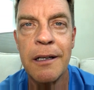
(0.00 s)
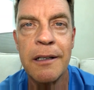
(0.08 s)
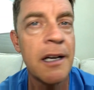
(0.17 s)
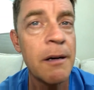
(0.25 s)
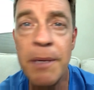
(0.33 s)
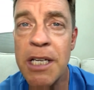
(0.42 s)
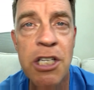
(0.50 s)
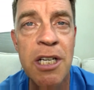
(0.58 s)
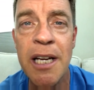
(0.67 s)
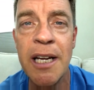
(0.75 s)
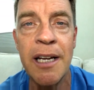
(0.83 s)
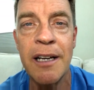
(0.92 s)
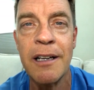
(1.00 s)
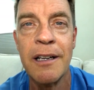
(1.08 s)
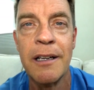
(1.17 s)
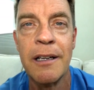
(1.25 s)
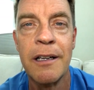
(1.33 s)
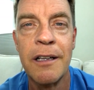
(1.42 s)
Doesn't mean shit.
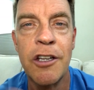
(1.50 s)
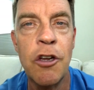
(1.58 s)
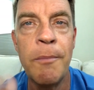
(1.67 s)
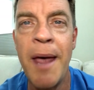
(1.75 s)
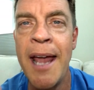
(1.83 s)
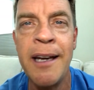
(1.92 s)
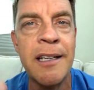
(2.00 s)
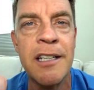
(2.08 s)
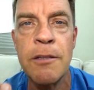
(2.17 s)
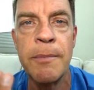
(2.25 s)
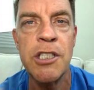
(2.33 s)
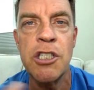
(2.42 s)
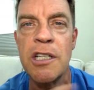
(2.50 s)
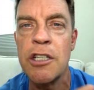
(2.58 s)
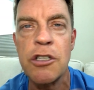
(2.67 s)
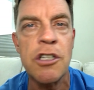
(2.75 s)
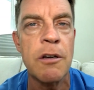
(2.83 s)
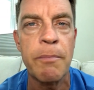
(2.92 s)
Humanity doesn't mean shit. You're
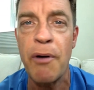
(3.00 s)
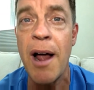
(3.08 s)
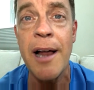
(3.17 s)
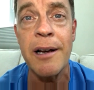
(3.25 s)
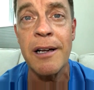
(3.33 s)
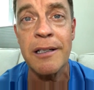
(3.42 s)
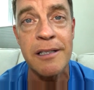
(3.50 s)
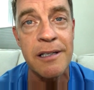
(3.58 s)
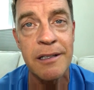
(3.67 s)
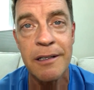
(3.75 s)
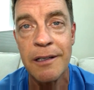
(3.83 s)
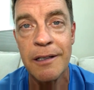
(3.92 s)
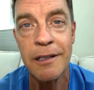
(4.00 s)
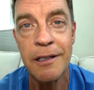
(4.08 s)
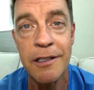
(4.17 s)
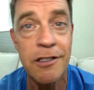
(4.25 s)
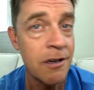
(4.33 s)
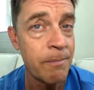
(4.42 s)
just a product.
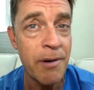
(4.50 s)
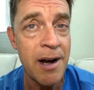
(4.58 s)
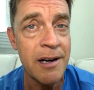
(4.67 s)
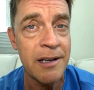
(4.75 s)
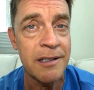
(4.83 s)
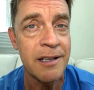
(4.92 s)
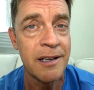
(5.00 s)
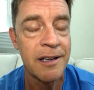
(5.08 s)
Just a product.